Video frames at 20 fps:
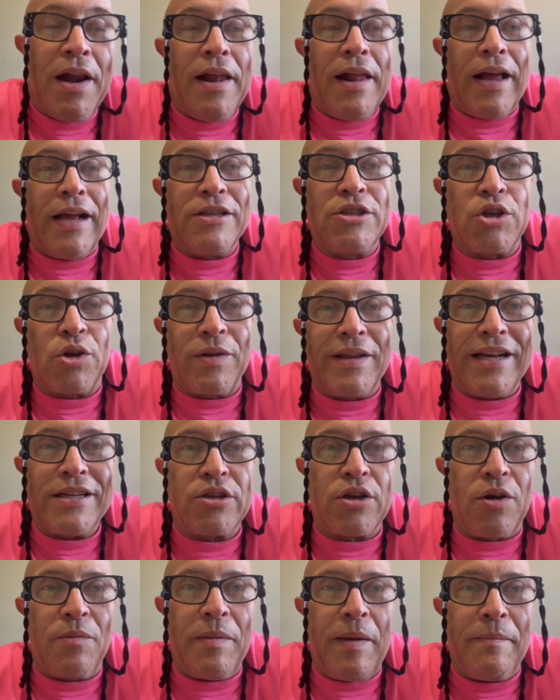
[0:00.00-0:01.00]
And so that's
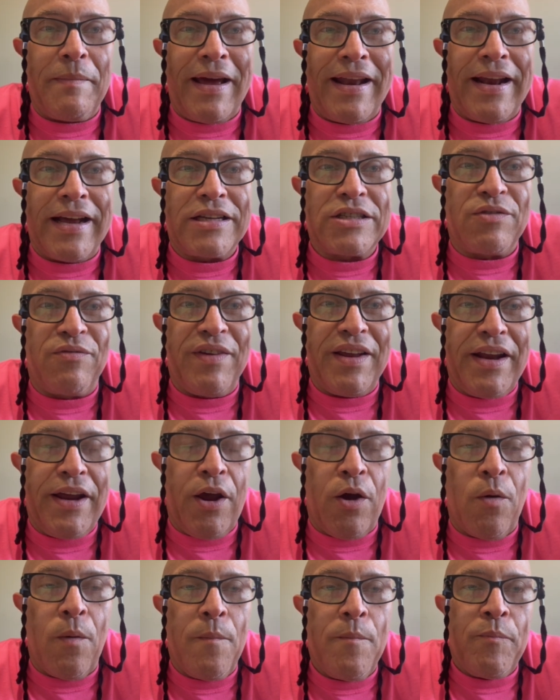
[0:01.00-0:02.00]
going to be my next
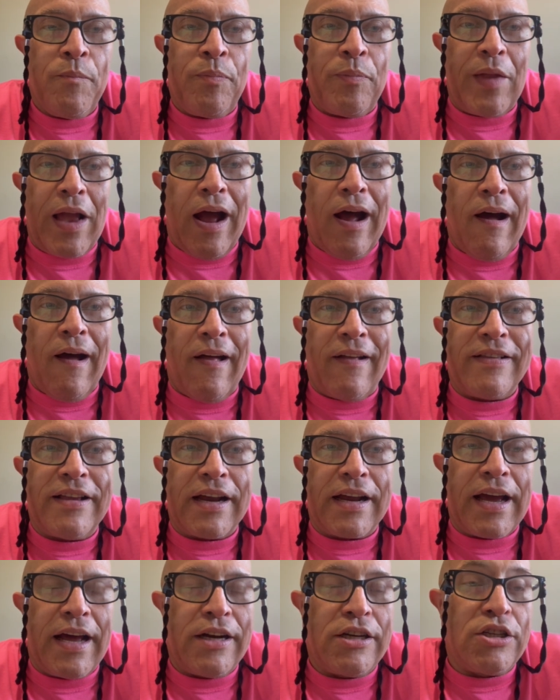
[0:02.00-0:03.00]
video uh, to
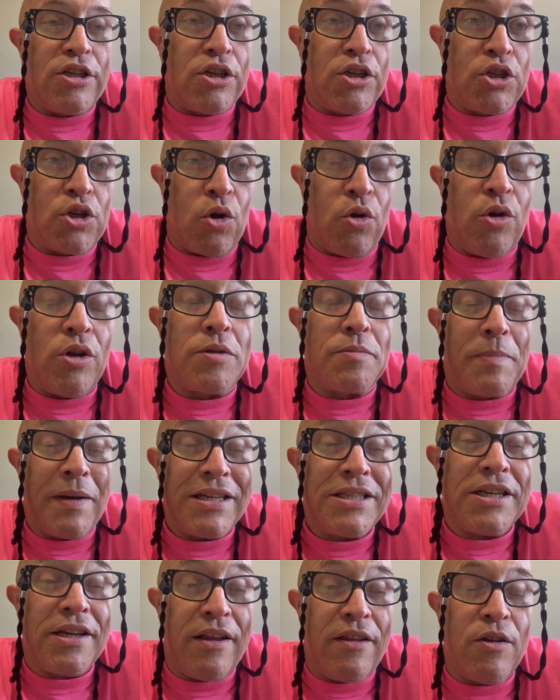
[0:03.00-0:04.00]
kind of just show you,
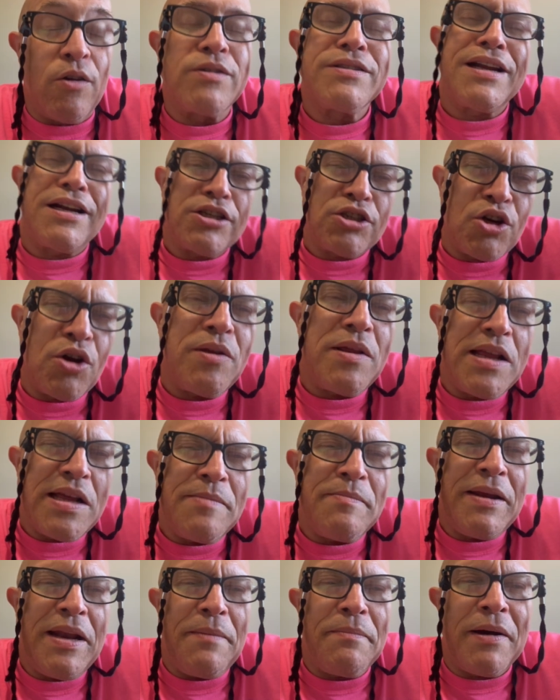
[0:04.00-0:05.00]
especially those, and I show them the
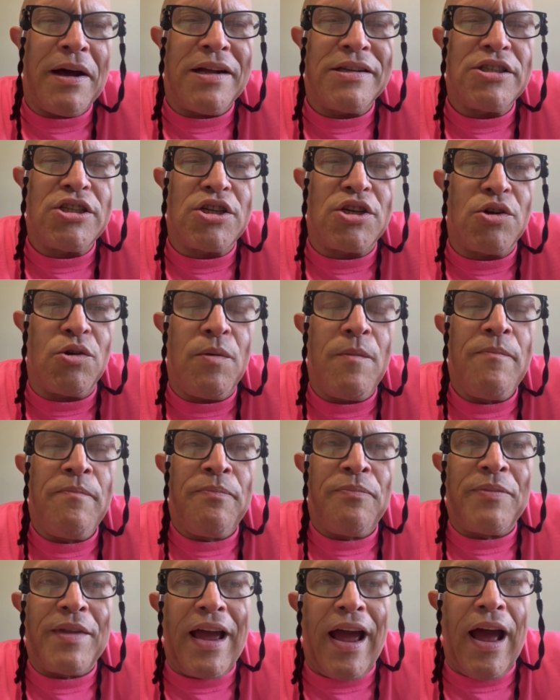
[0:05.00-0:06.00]
mini ponds too,
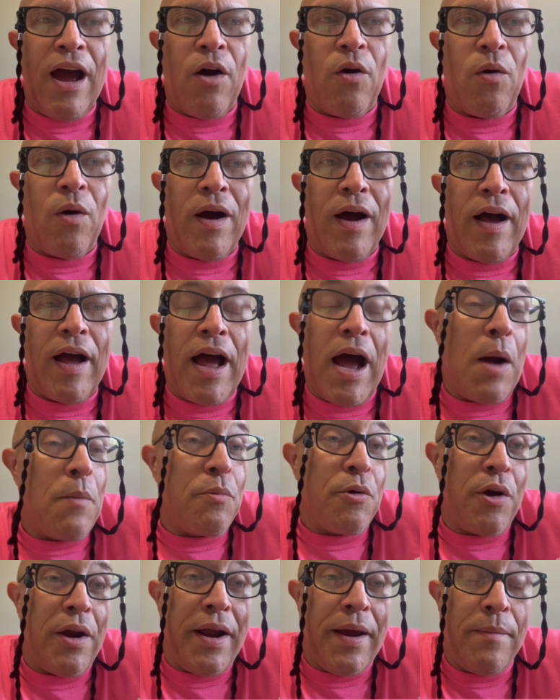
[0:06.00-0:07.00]
how, uh, how
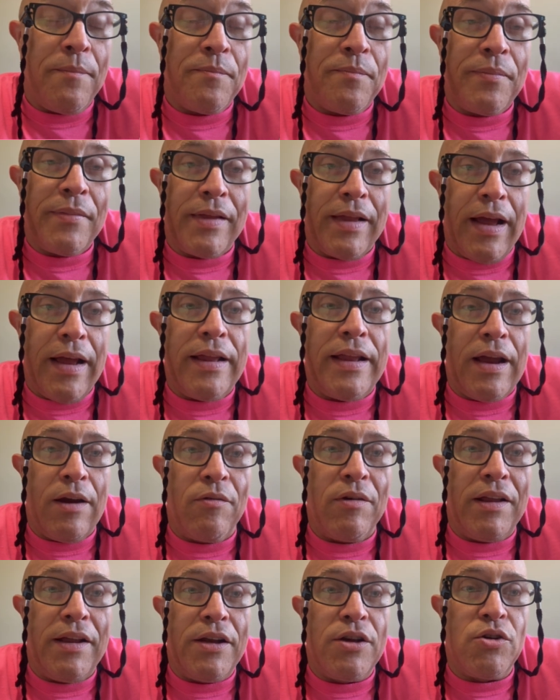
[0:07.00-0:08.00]
pretty. They, they
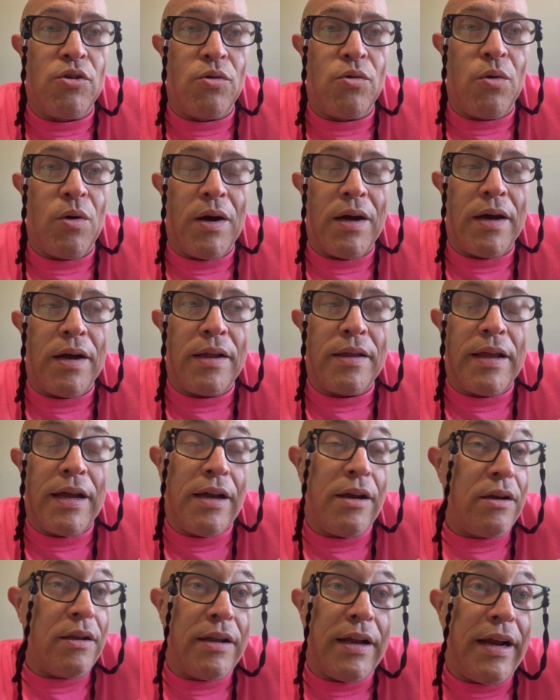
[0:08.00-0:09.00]
really do, uh,
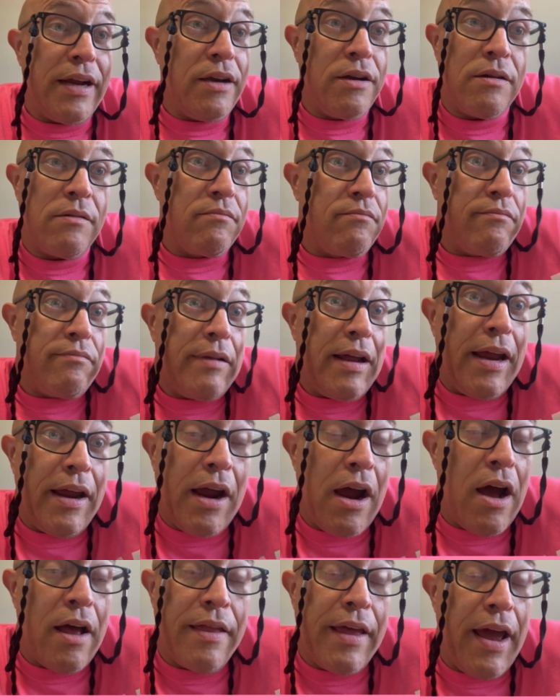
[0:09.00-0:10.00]
they, they they
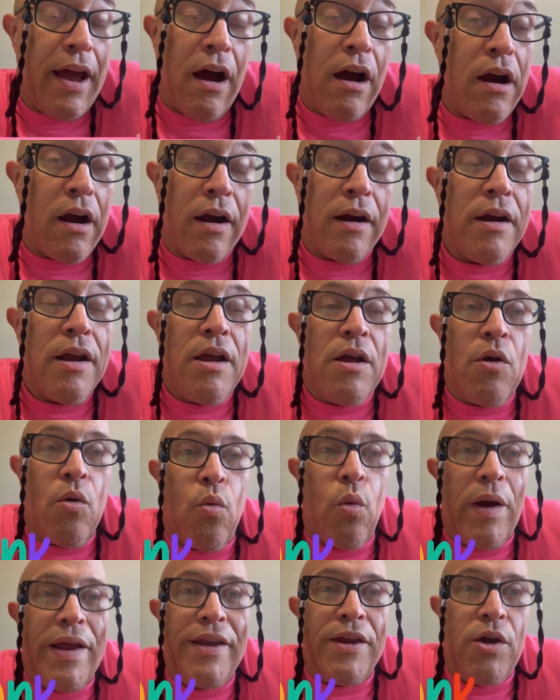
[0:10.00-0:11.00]
are, they are.
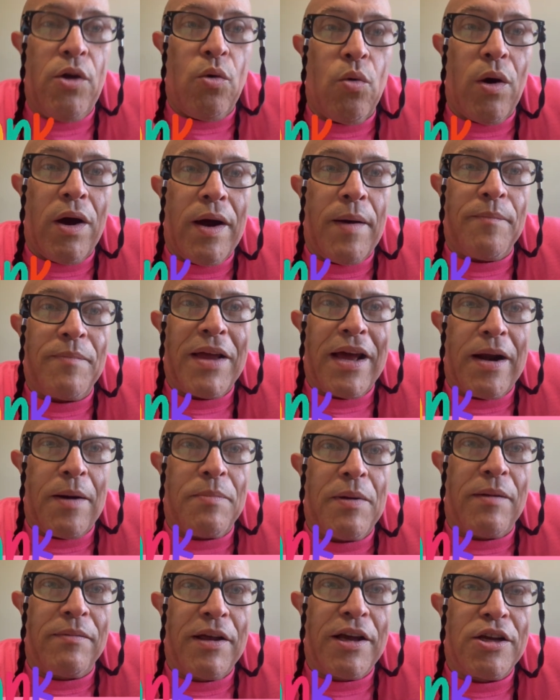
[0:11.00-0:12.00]
When you um, and I'll
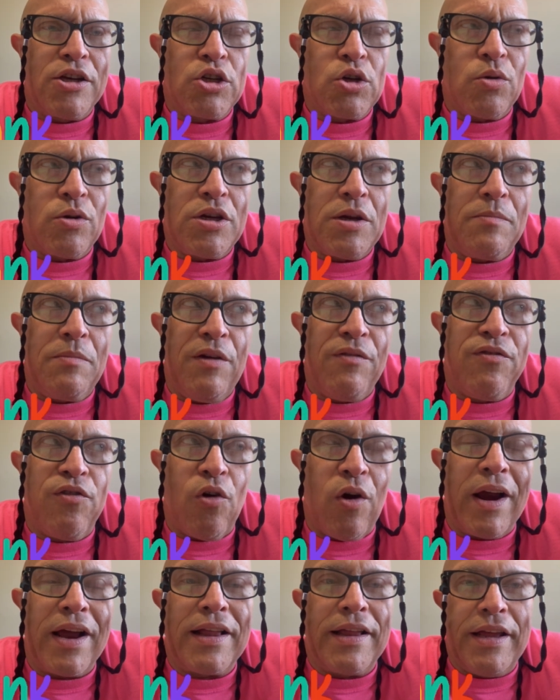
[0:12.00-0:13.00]
probably show it to you
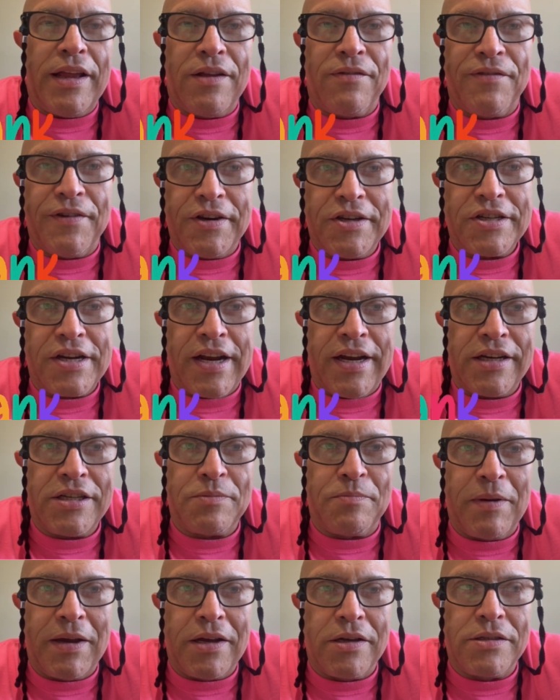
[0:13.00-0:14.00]
before I clean the fish tanks
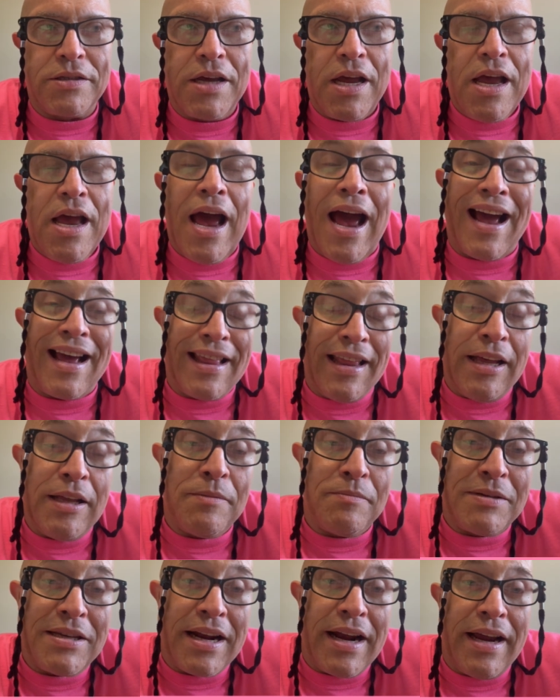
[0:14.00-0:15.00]
because I clean
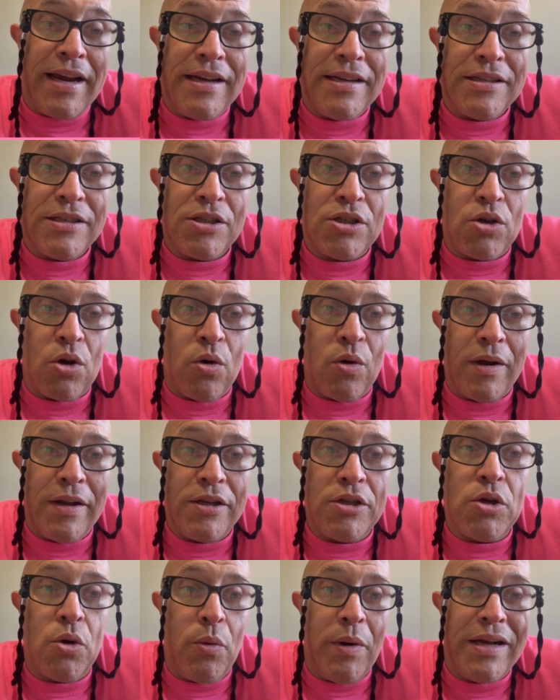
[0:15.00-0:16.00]
them today. So in
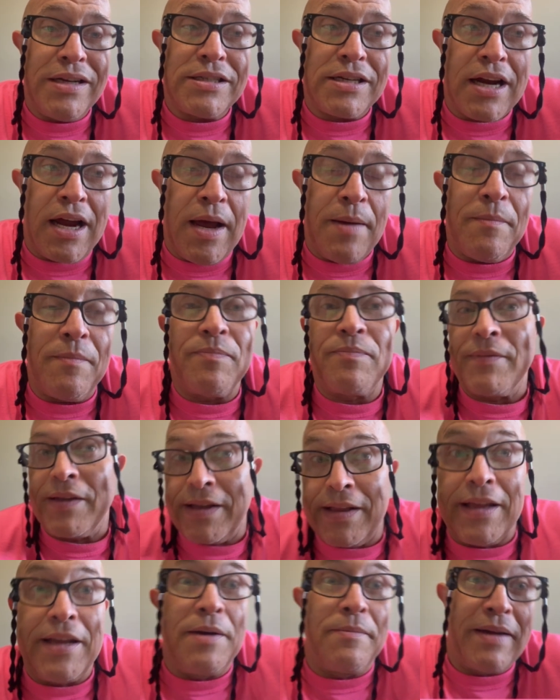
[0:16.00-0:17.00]
two weeks' time,
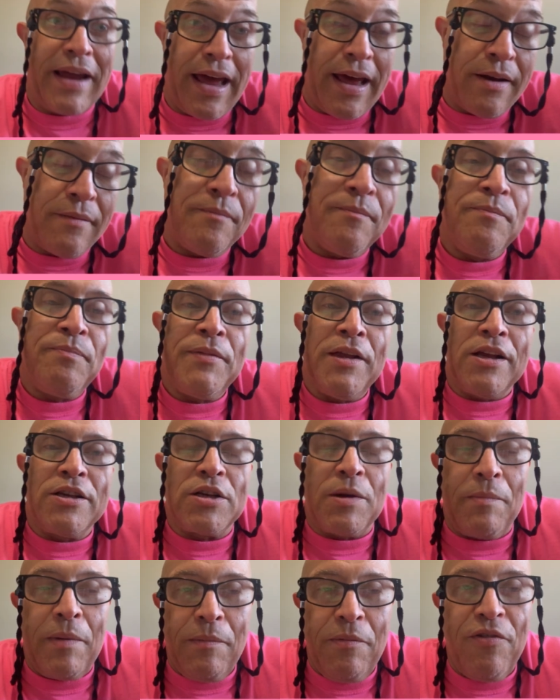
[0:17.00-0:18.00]
clean them again.
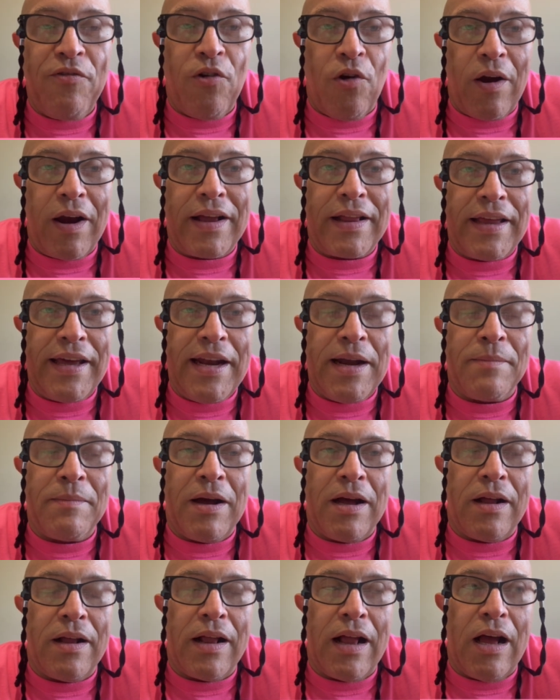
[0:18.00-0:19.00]
So before I clean them,
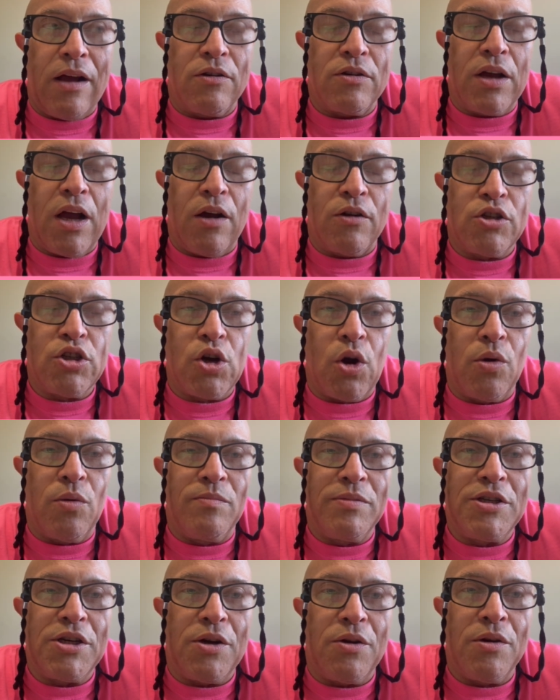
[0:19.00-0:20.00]
I'll, I'll, I'll show
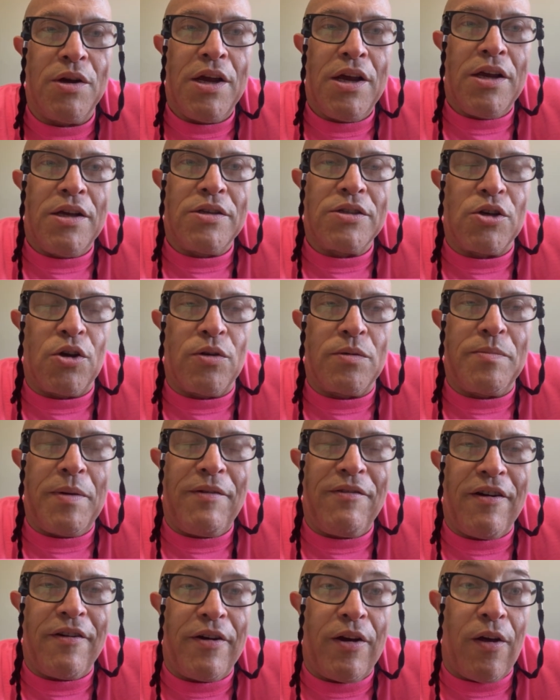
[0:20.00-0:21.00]
them to you. So it'll be
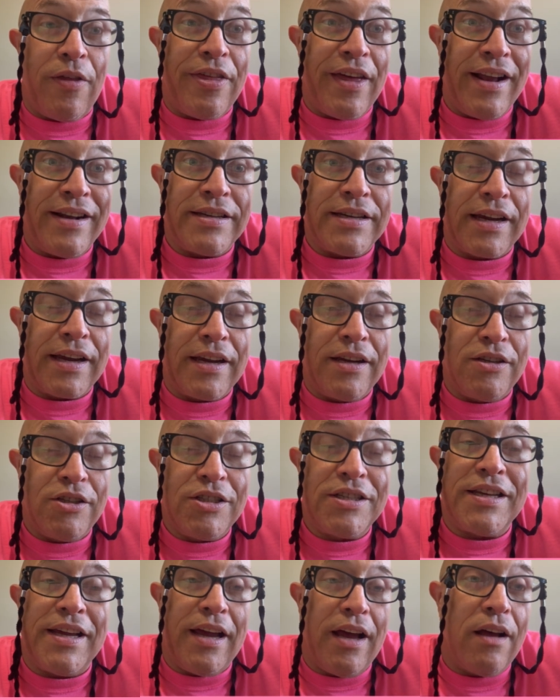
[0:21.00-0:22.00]
very authentic, and you
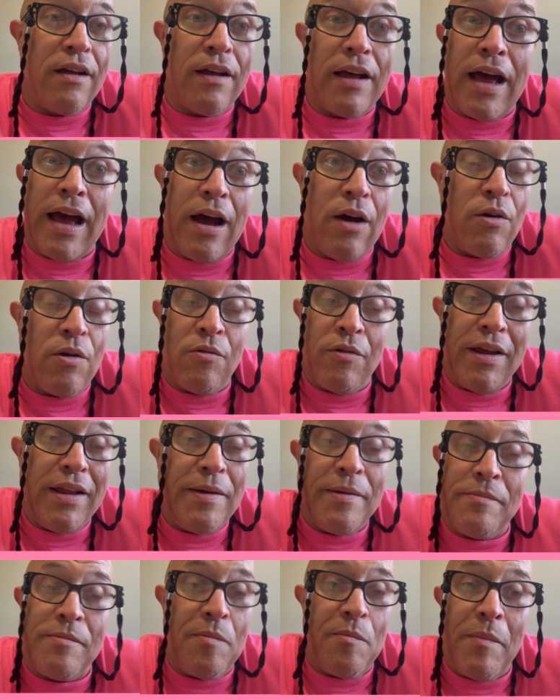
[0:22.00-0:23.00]
see how how it
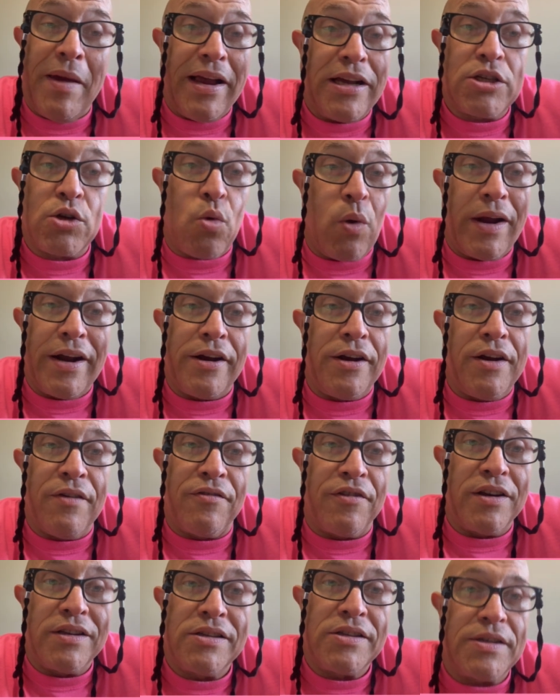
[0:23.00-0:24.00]
really makes quite a
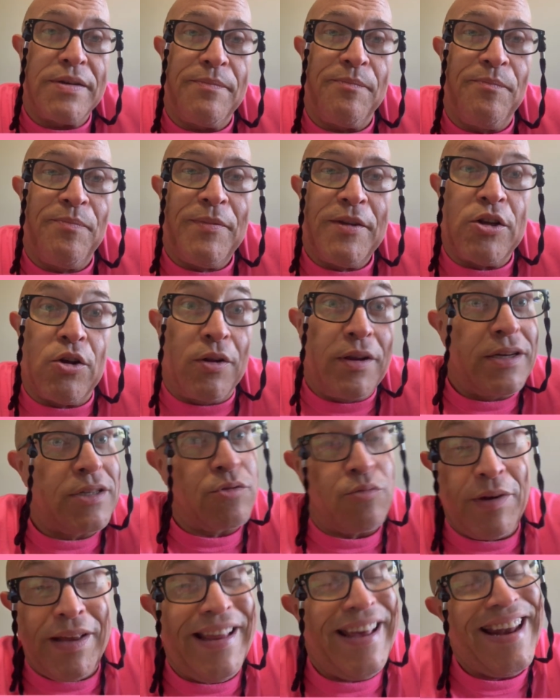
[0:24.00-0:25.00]
difference. So this is
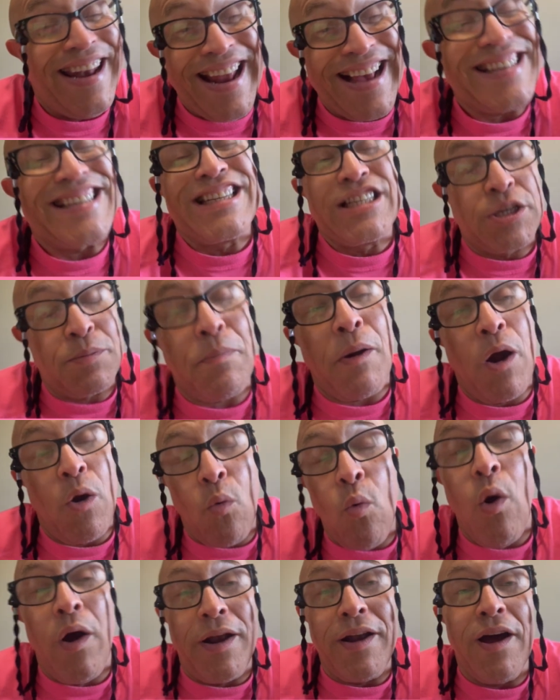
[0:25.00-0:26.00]
really, in essence, part
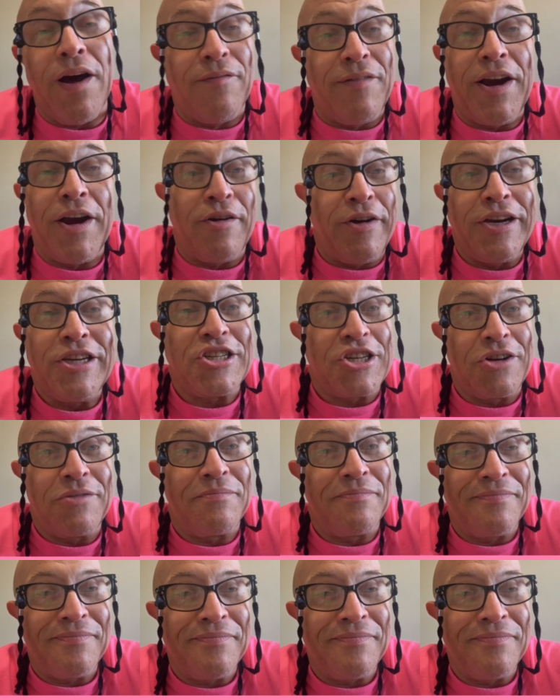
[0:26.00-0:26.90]
one of aeration.